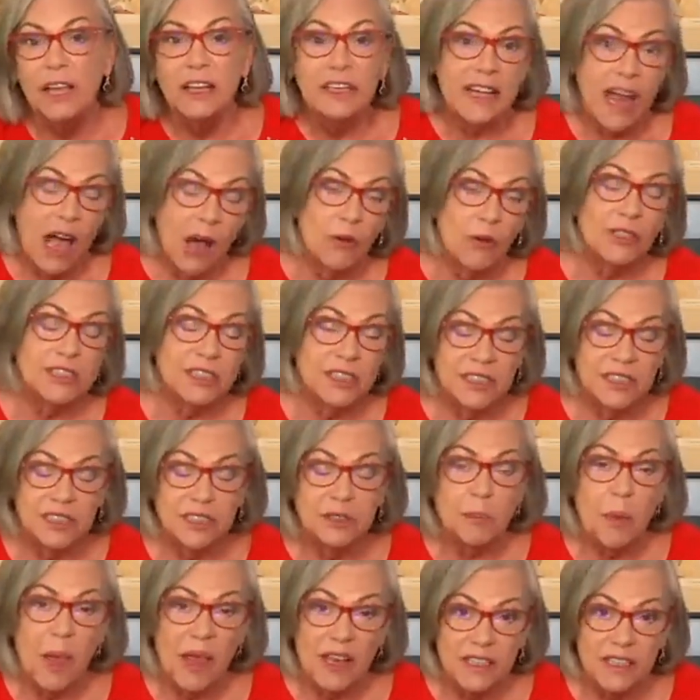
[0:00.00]
Now it's
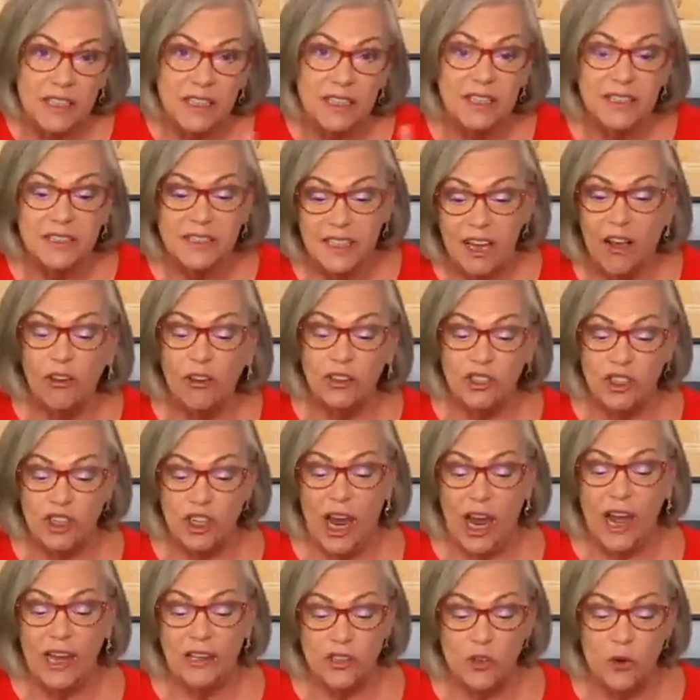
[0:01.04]
suspended until
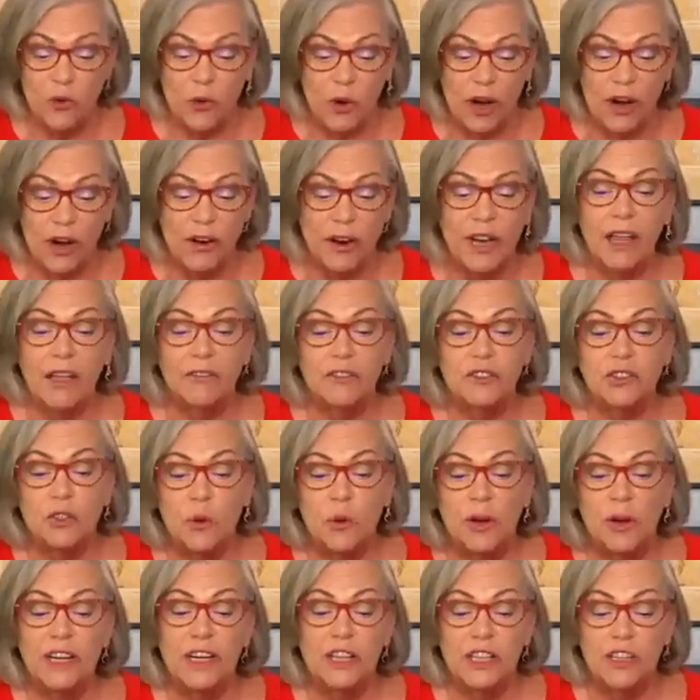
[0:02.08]
January of
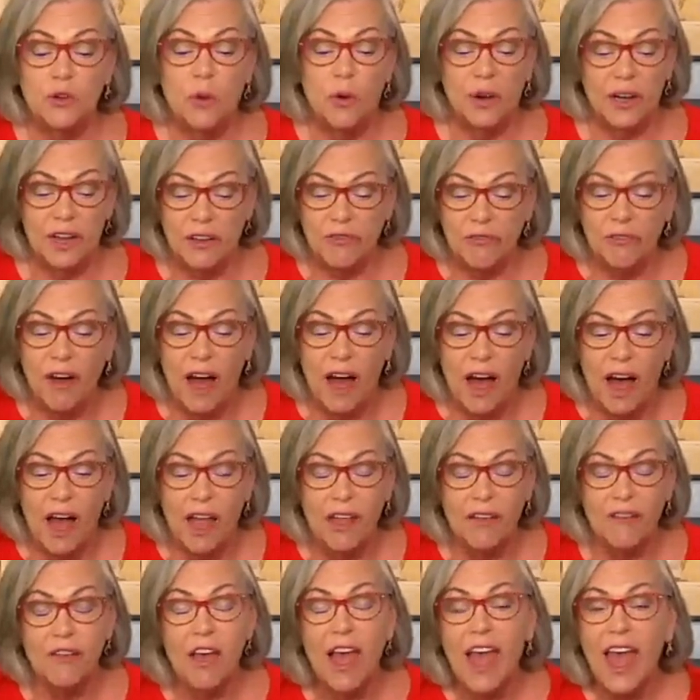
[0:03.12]

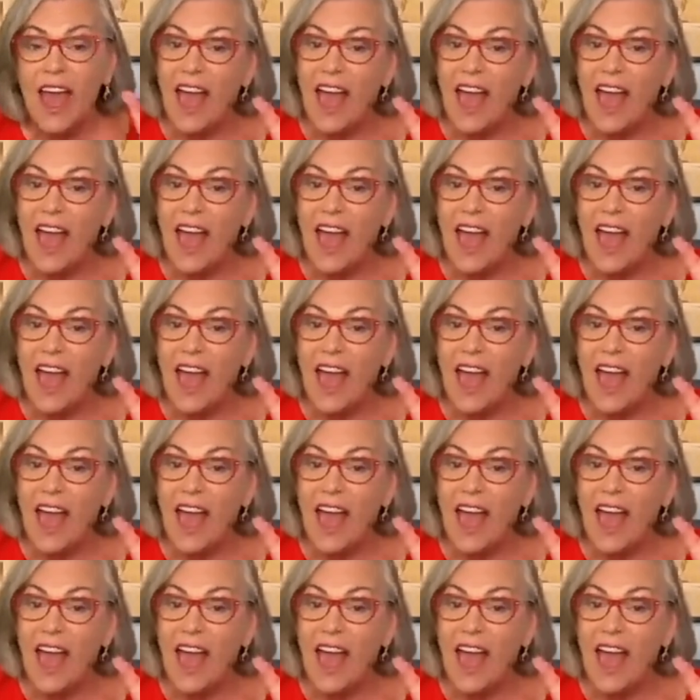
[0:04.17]
2025.